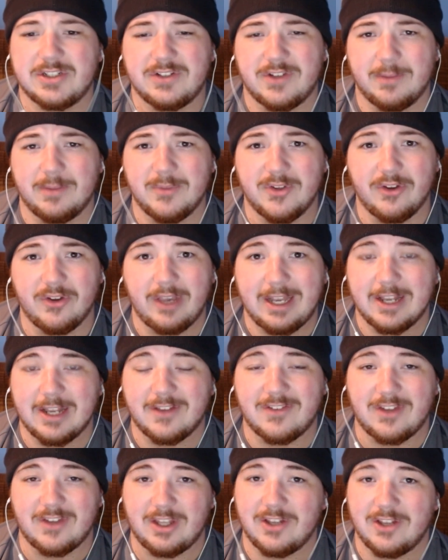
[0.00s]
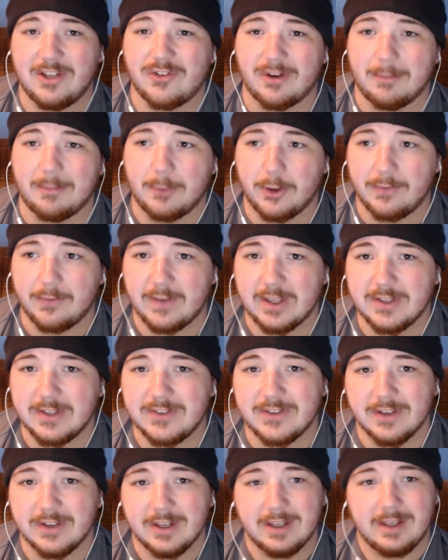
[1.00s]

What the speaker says: some deleted scenes from movies,